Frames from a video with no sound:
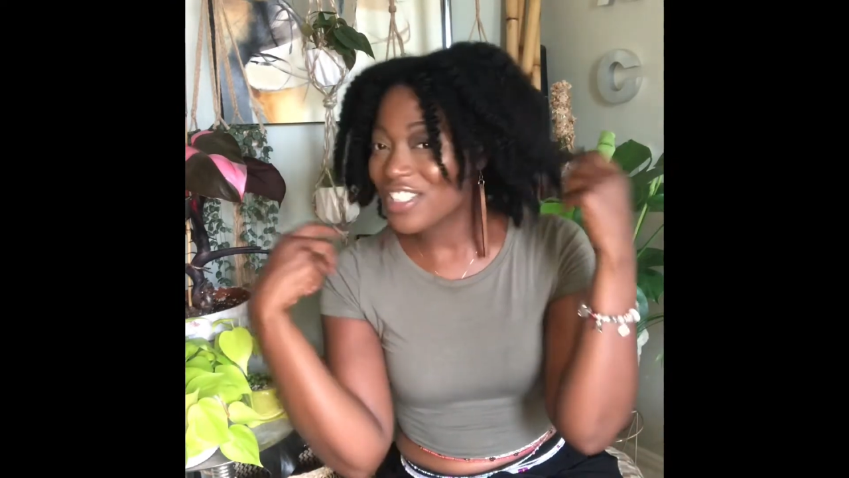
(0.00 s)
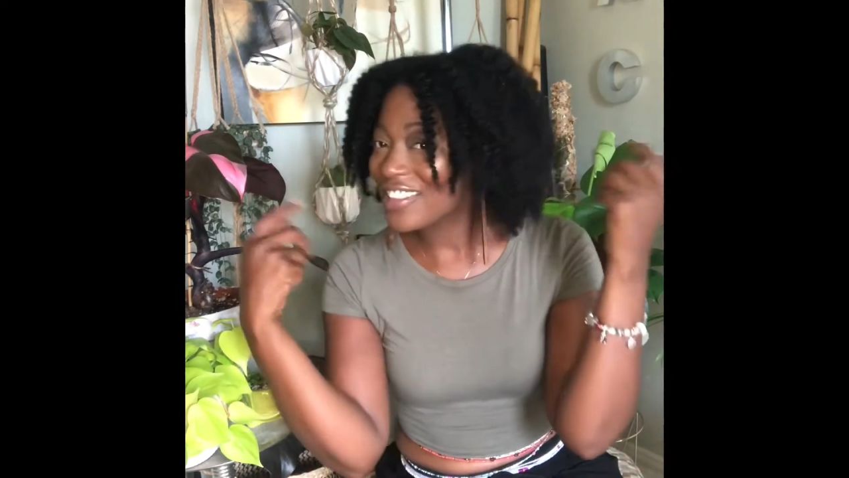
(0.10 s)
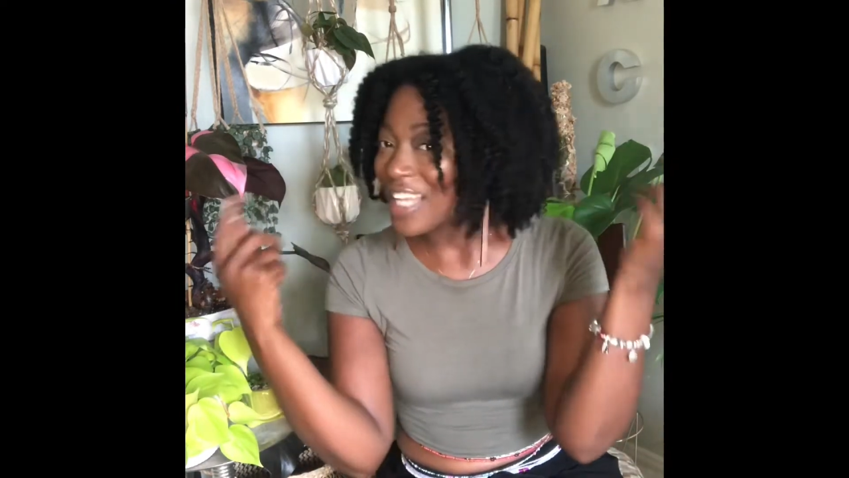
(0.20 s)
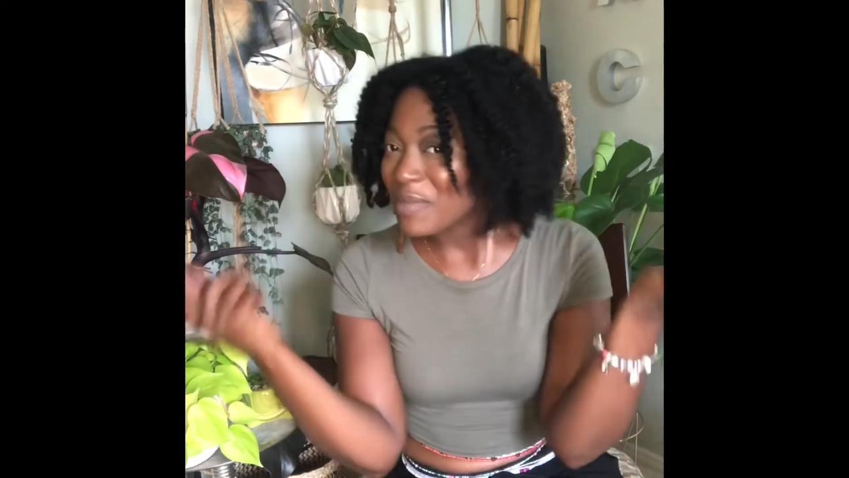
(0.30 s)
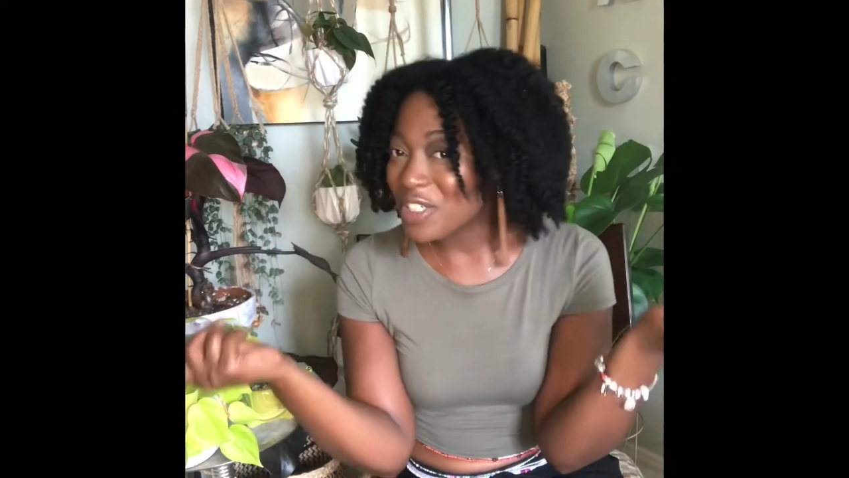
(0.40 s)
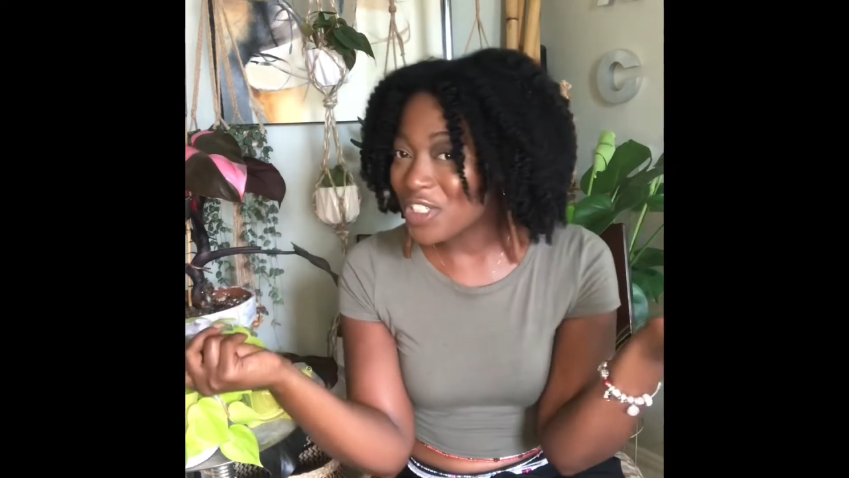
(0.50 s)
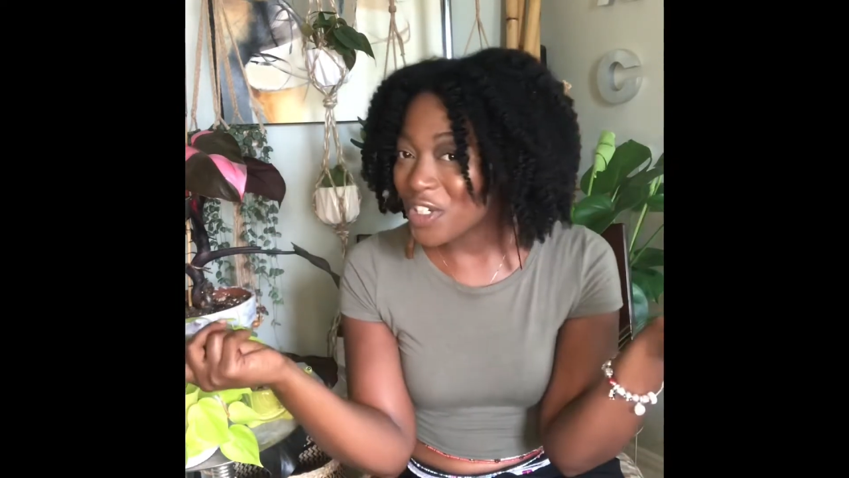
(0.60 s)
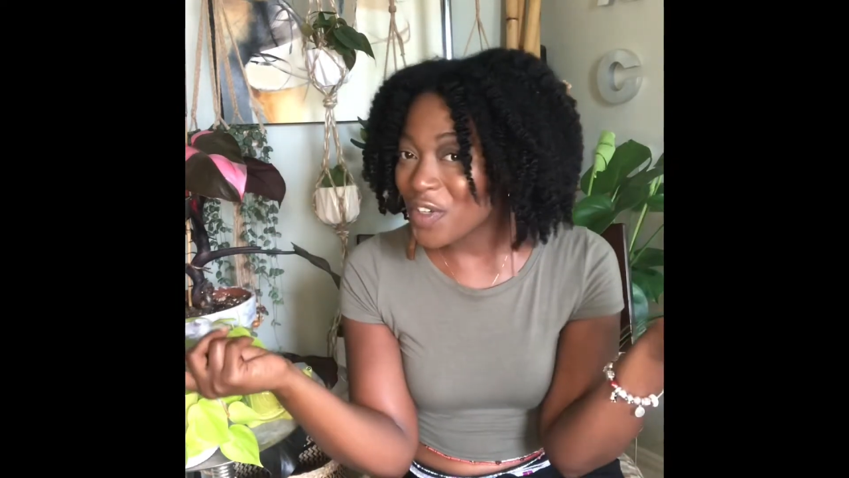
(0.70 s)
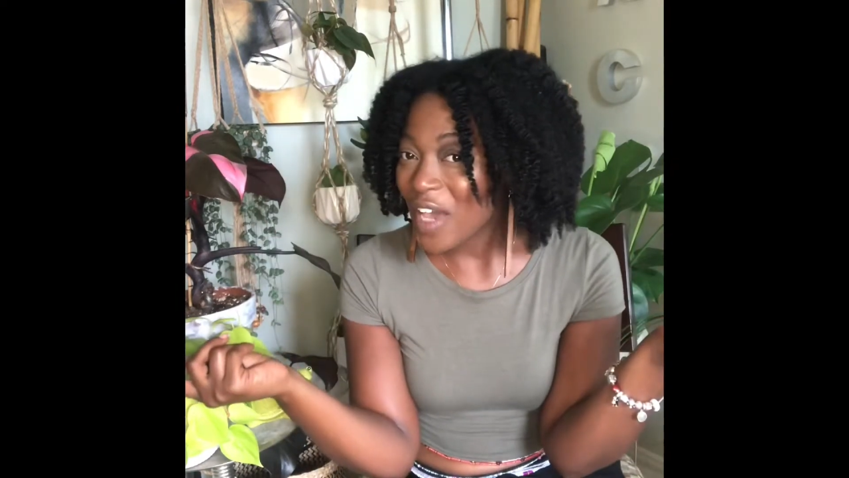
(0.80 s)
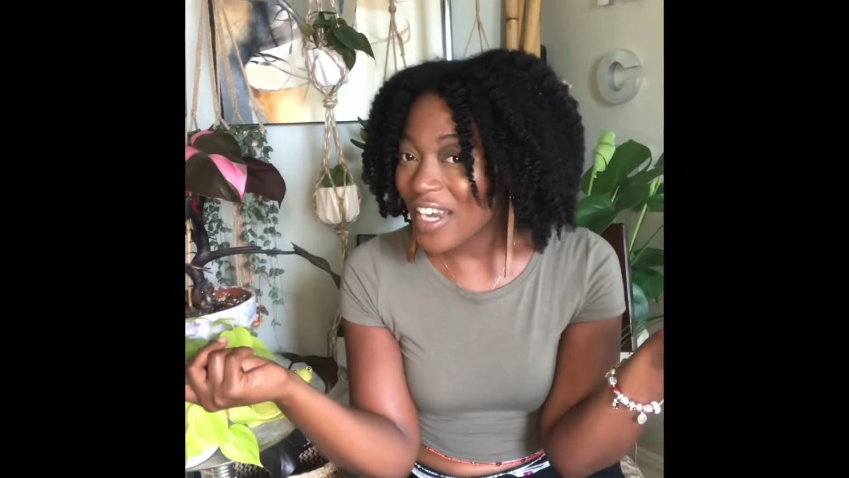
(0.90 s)
Let me show
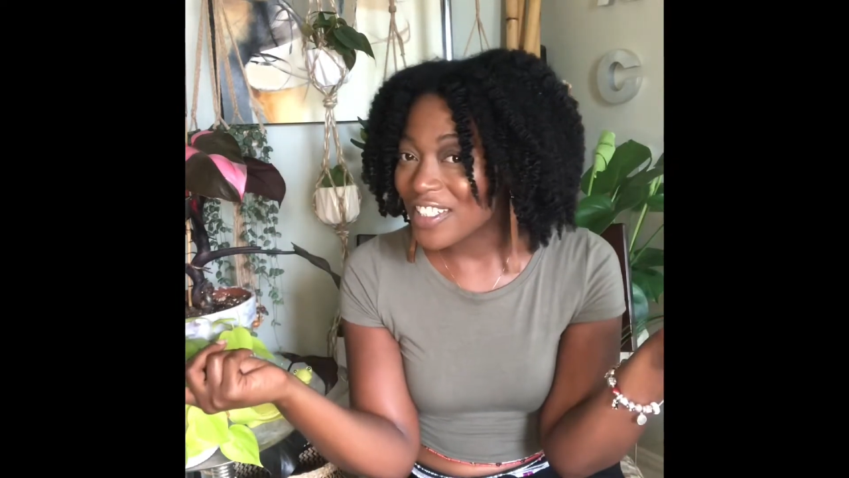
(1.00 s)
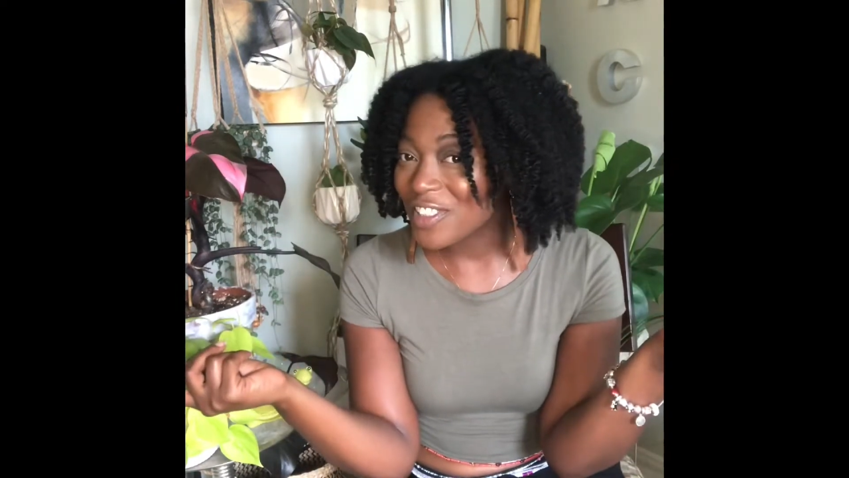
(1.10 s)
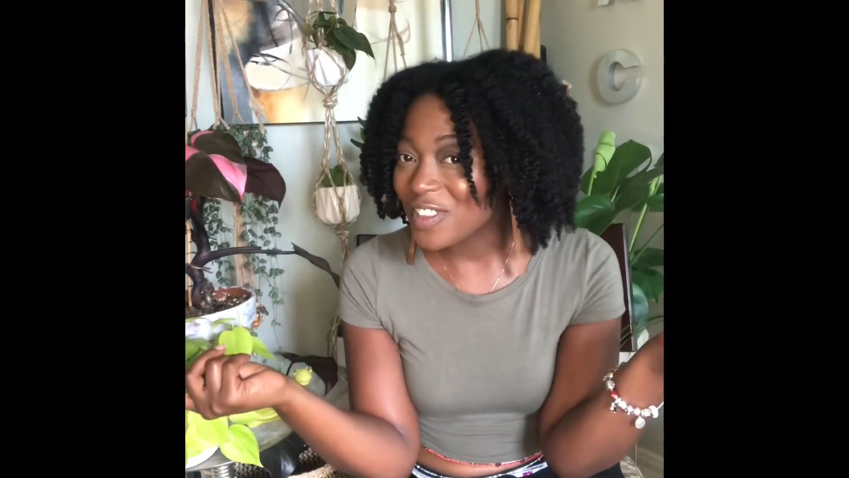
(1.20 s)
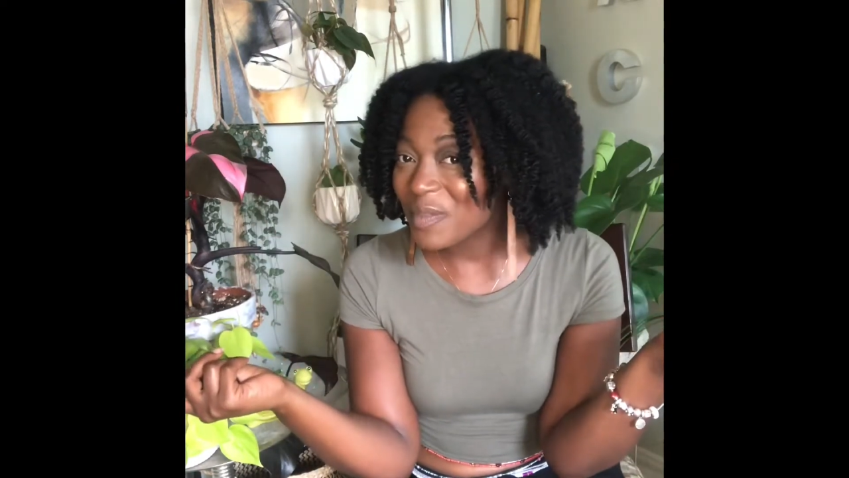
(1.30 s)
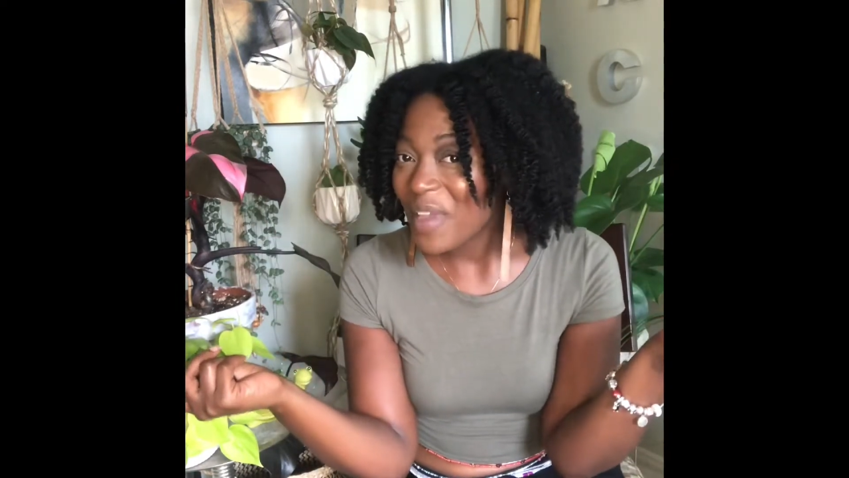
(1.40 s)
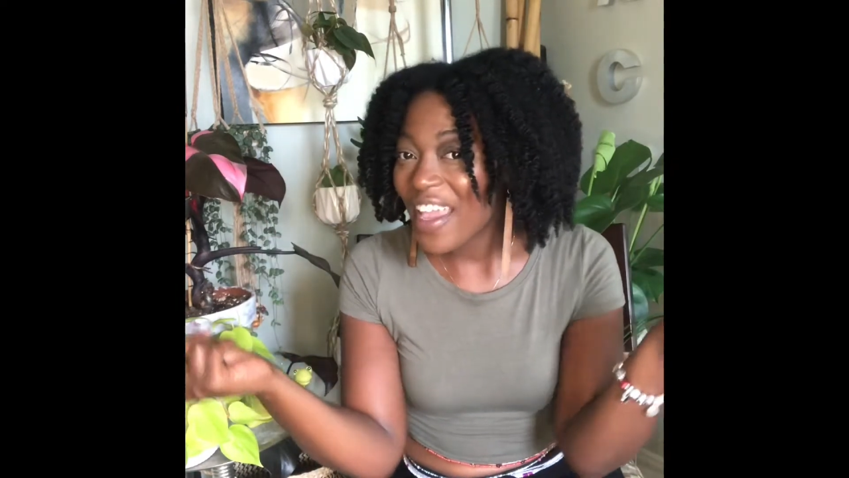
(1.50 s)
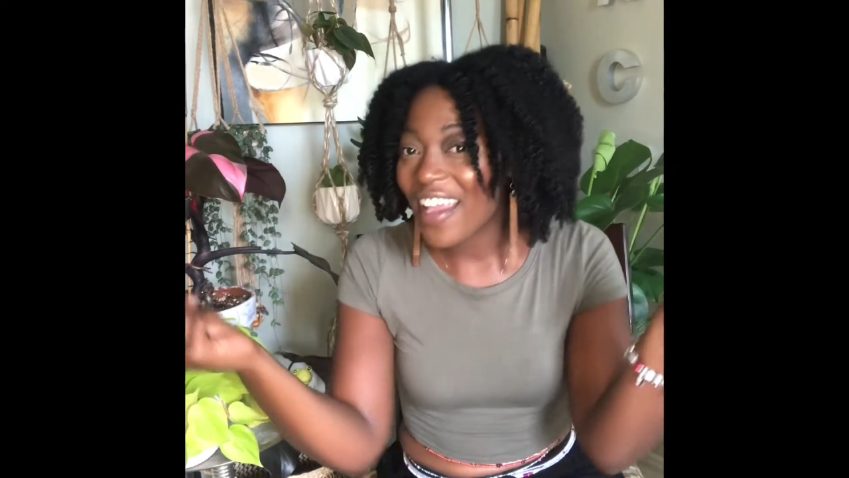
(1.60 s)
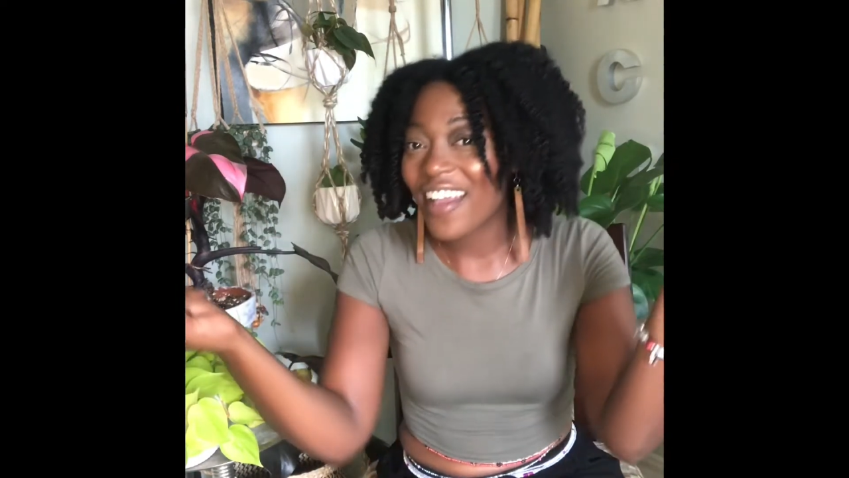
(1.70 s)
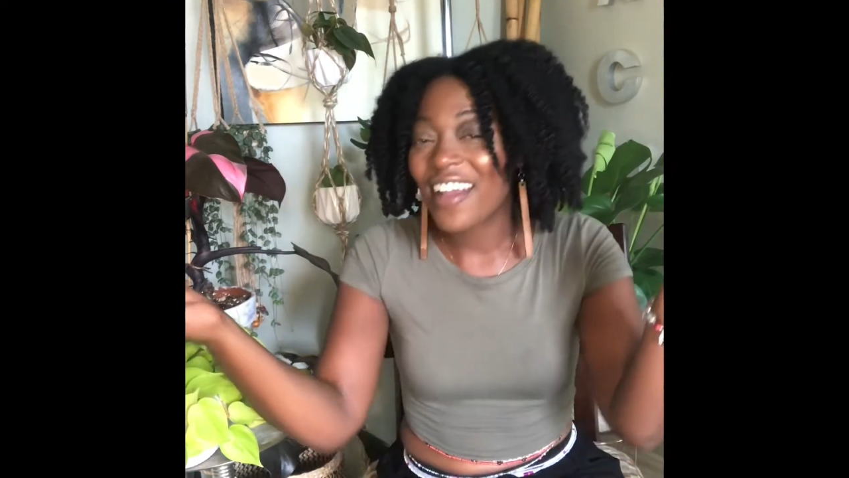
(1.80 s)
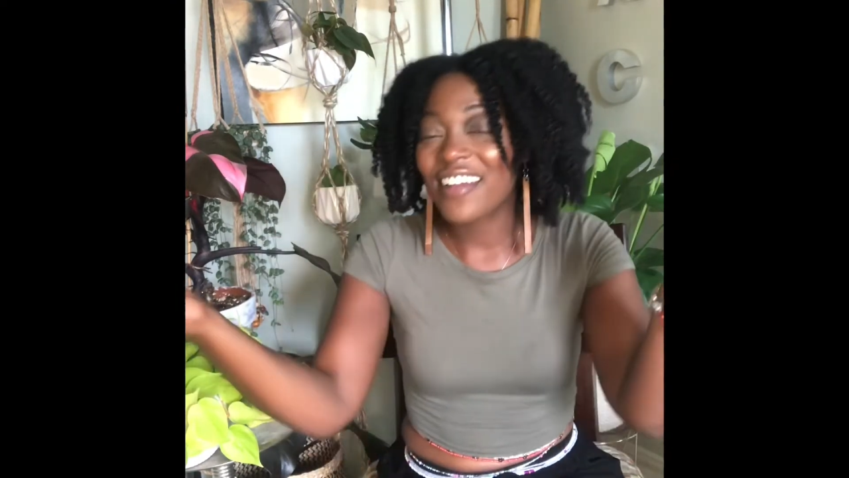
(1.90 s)
you how to do some
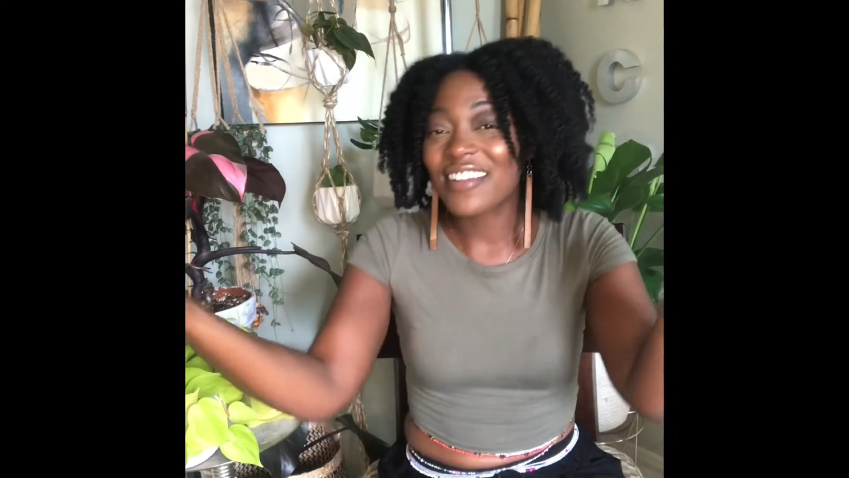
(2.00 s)
hair.